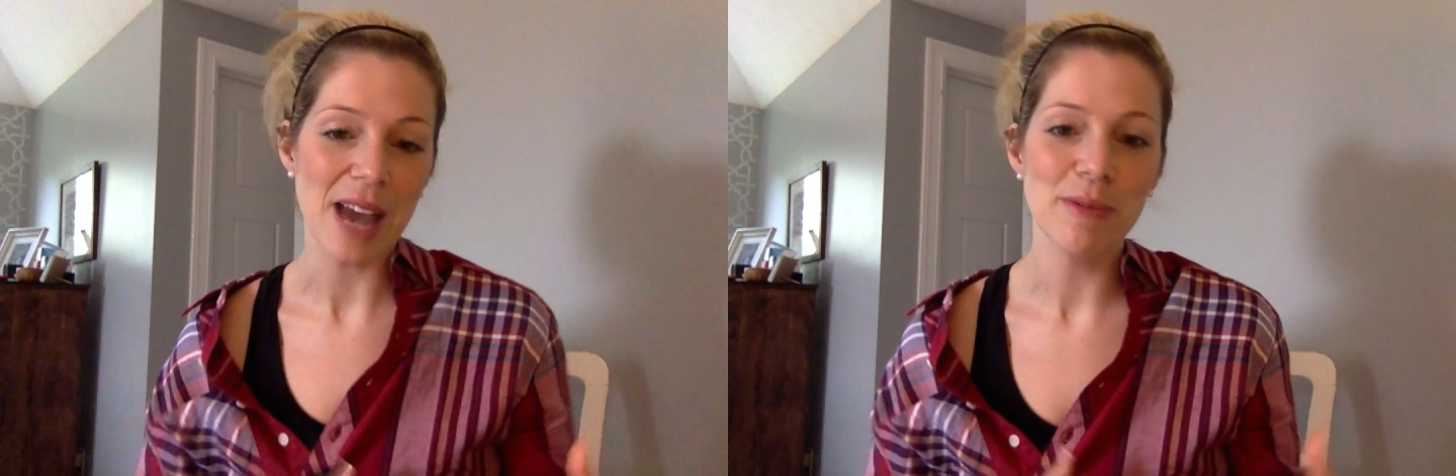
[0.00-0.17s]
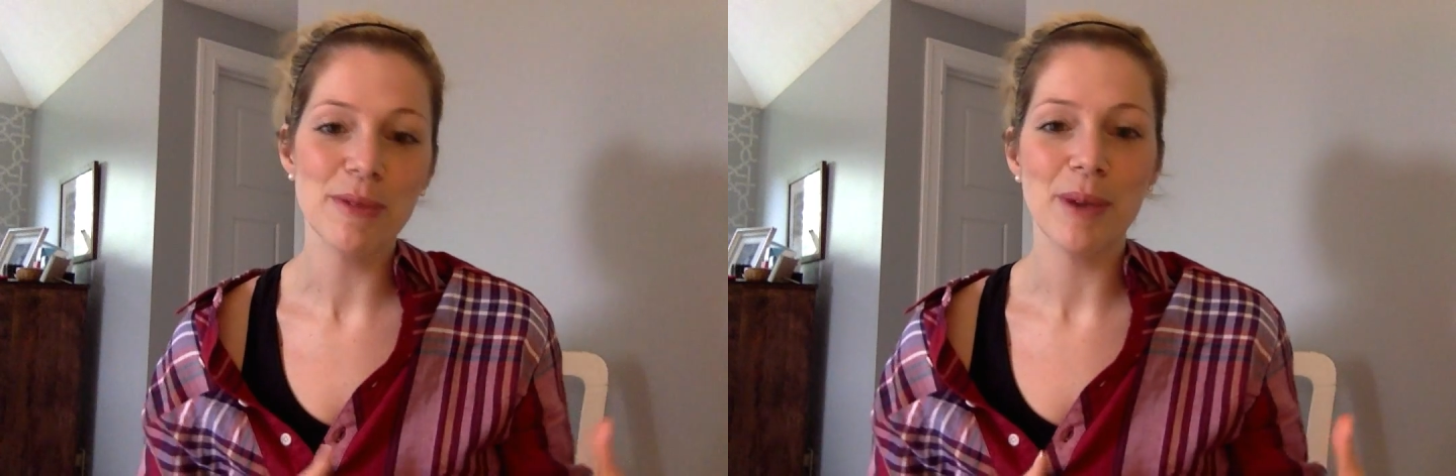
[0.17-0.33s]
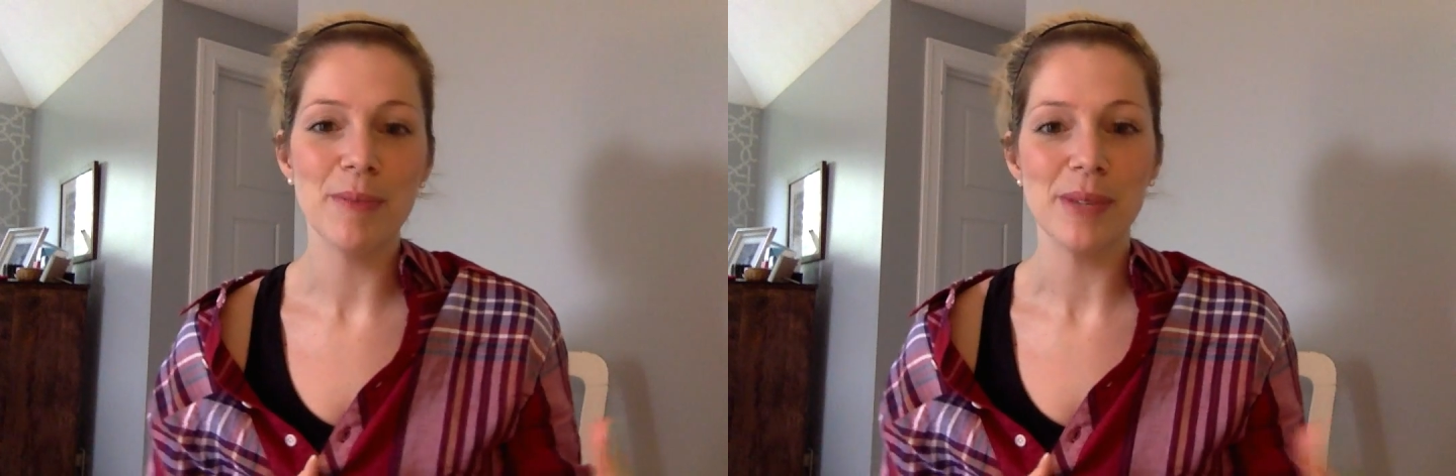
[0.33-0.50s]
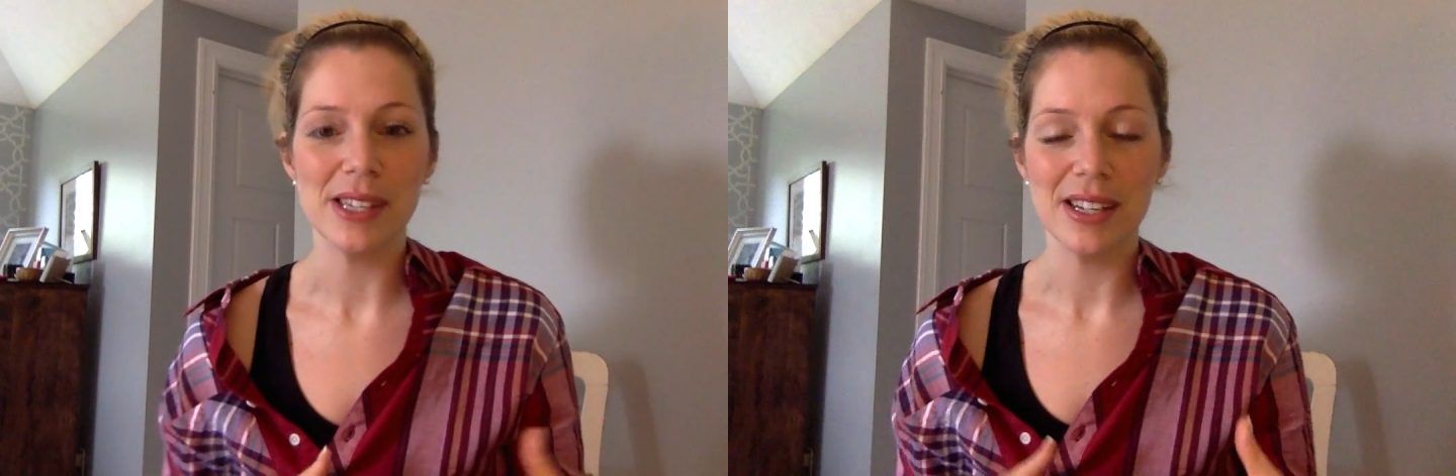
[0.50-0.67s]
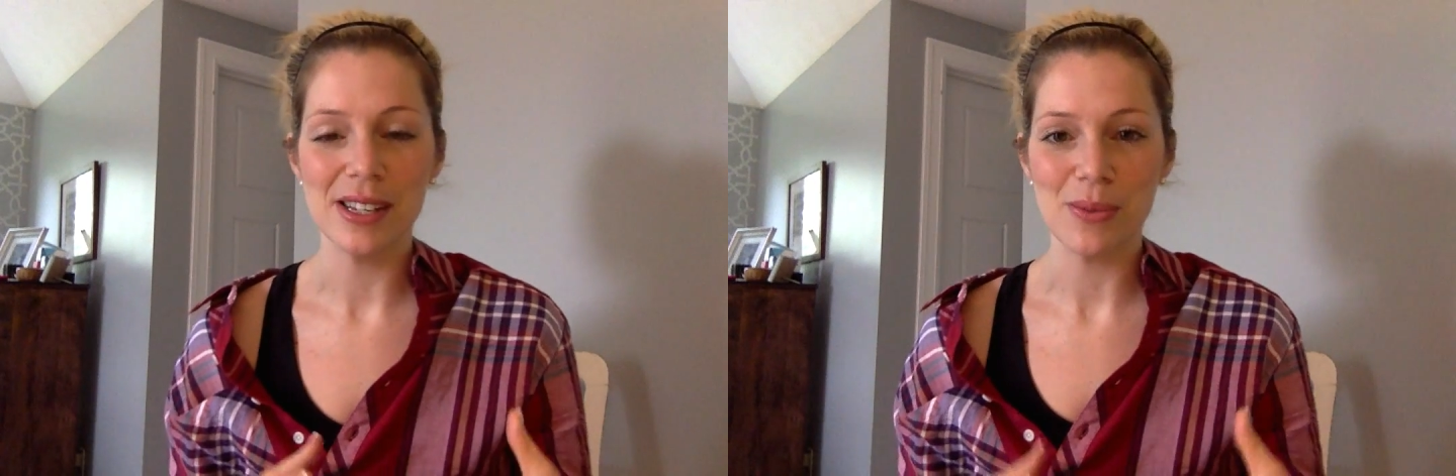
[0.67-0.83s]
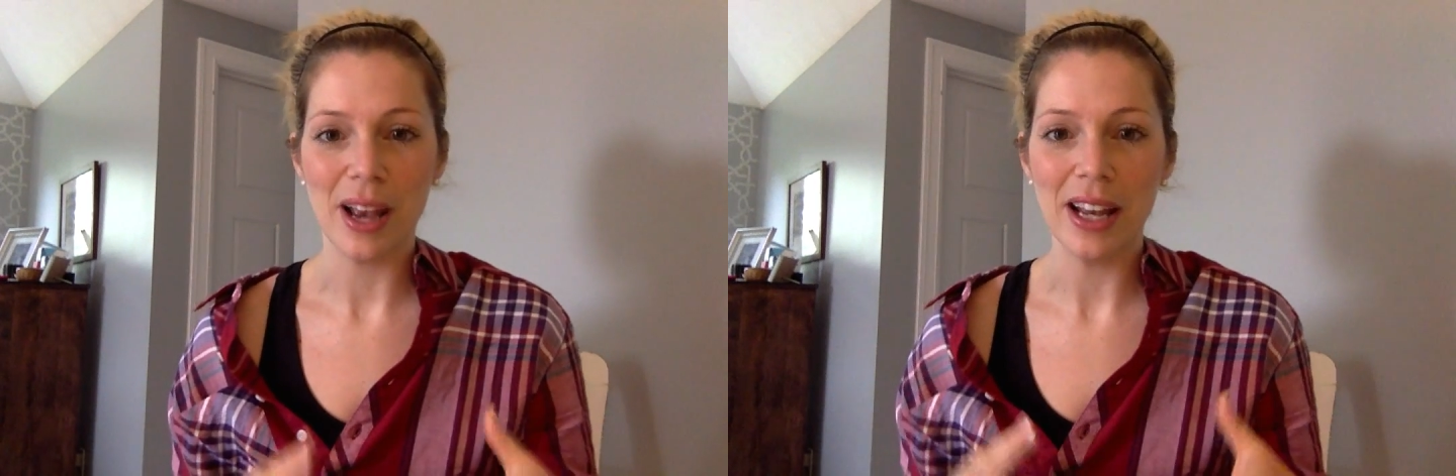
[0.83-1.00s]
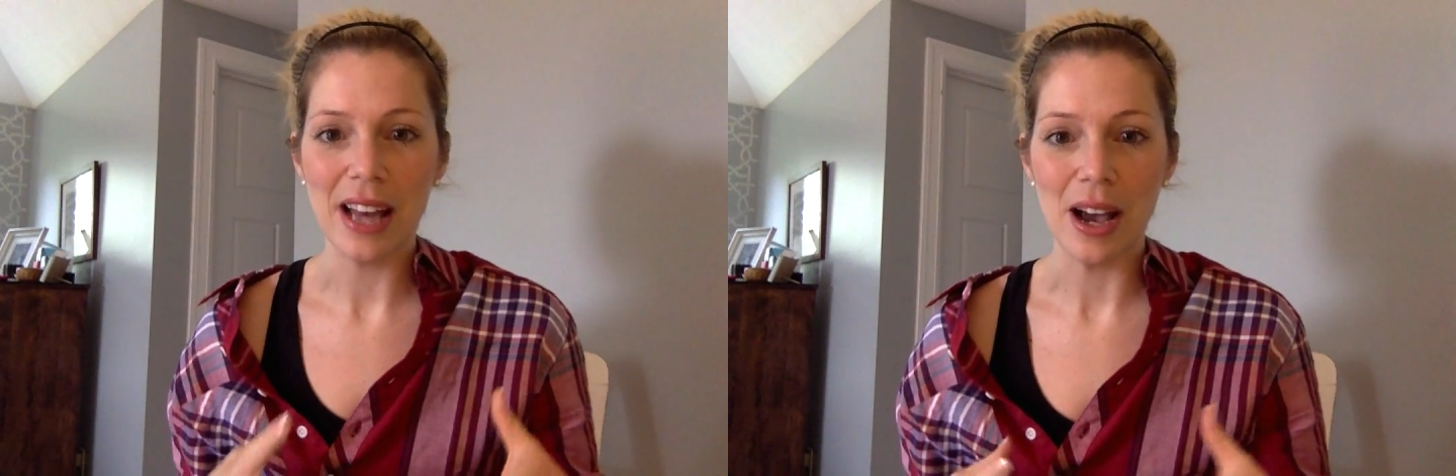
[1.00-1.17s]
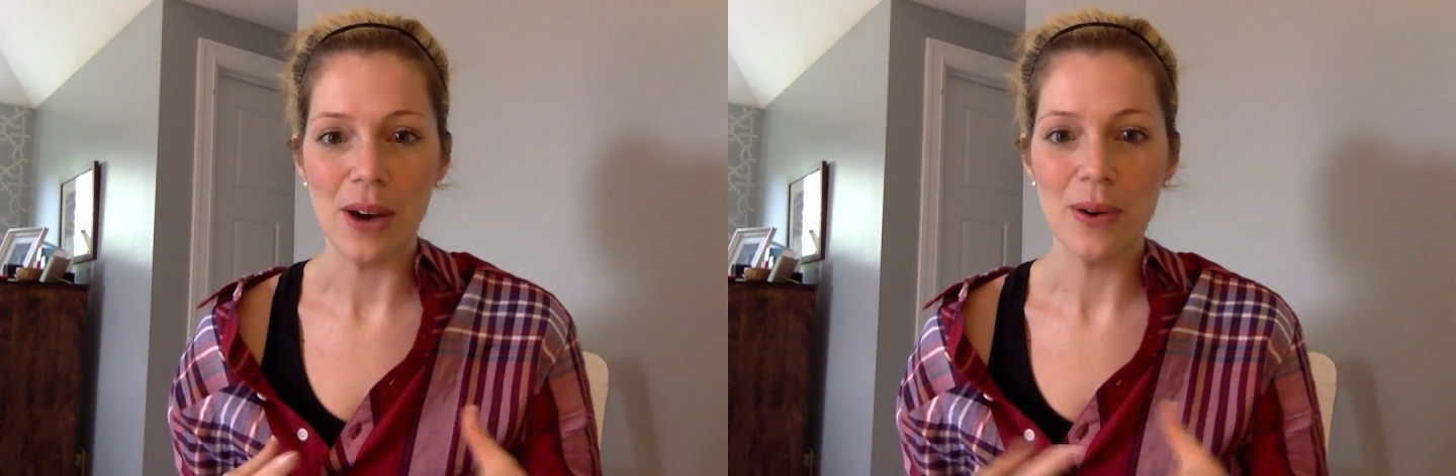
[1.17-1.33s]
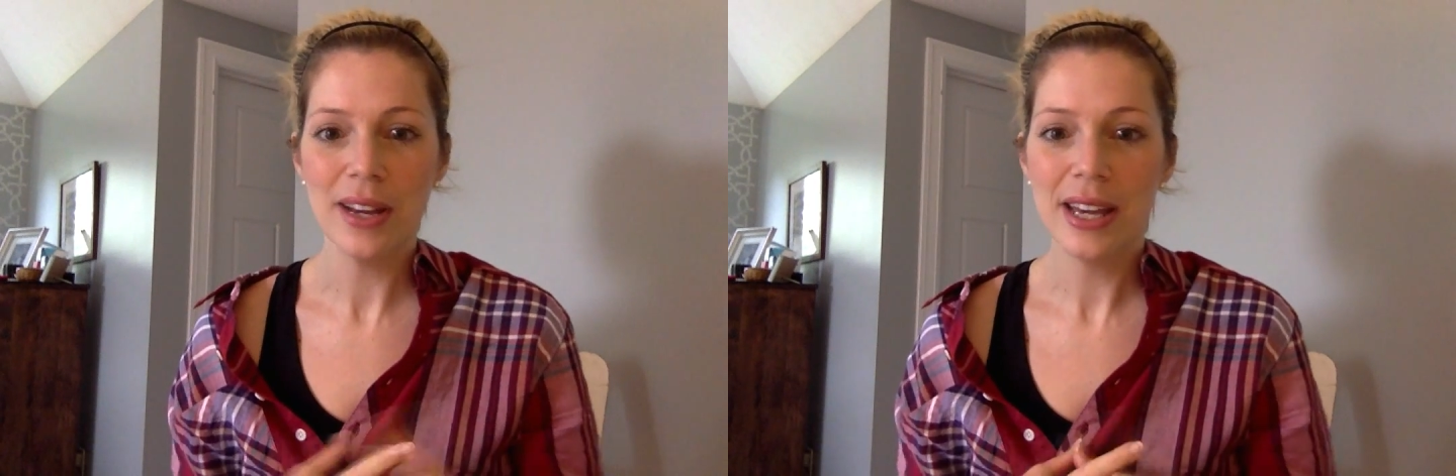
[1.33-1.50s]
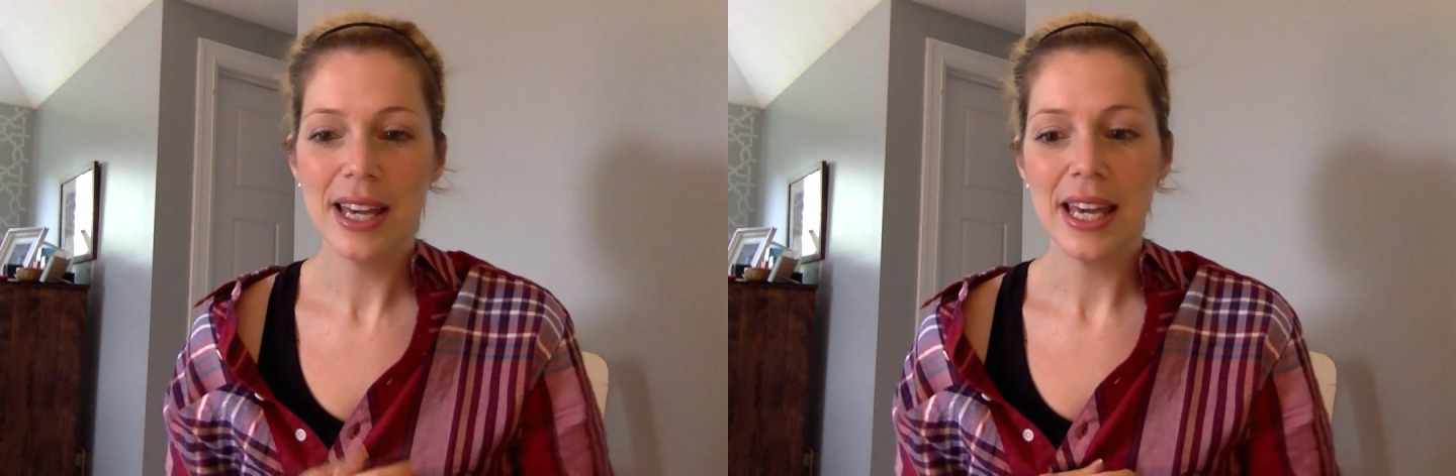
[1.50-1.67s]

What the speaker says: am in my business right now